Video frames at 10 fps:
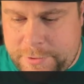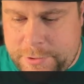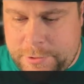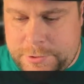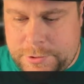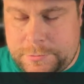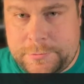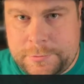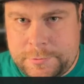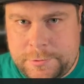though, so
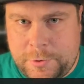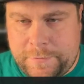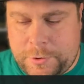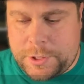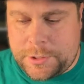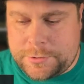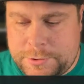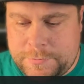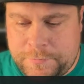her vote counts.